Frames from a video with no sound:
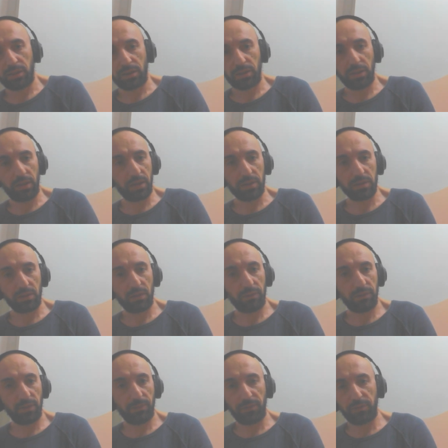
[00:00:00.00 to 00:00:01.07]
there is no
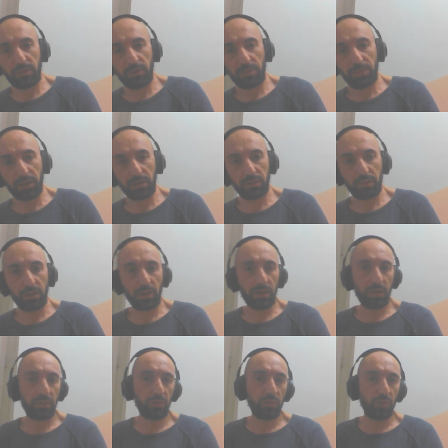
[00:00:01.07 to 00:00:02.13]
flip-flopping
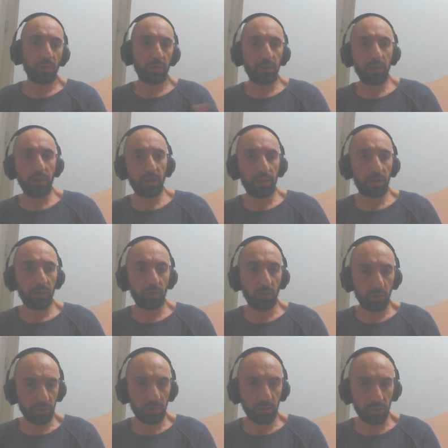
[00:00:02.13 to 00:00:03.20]
uh, toward the
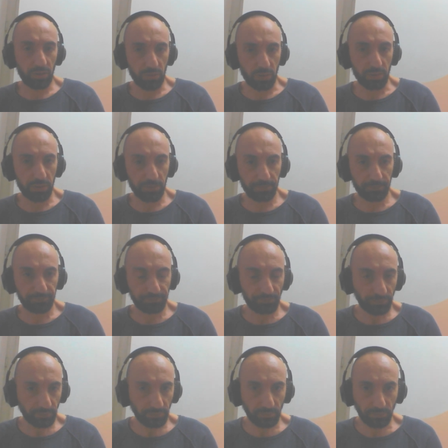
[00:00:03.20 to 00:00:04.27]
close source
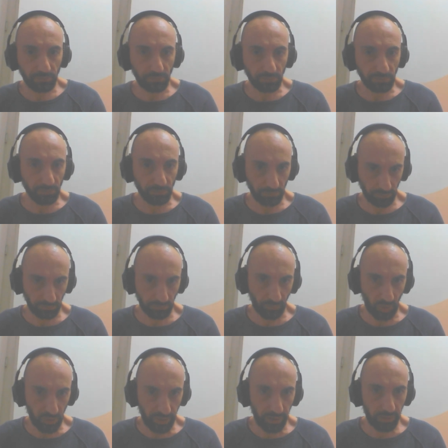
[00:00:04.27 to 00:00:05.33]

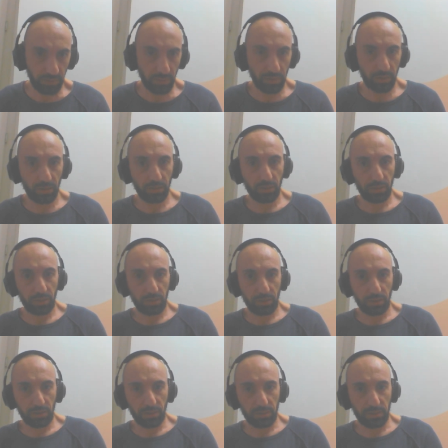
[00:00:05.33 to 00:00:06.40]
okay
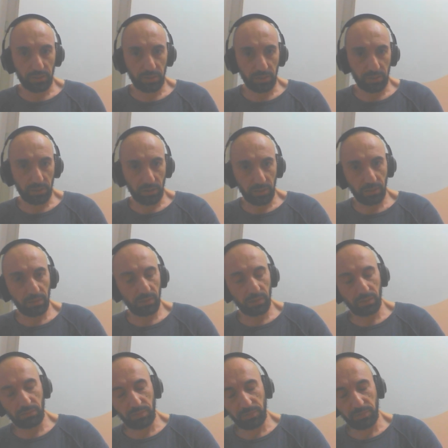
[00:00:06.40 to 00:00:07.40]
still we